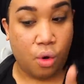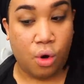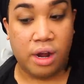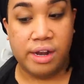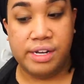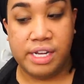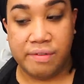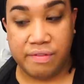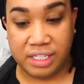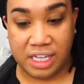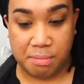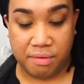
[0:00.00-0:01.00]
or a
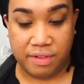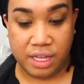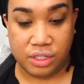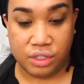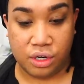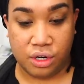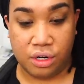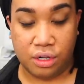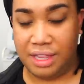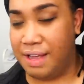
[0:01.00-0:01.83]
different type of laser,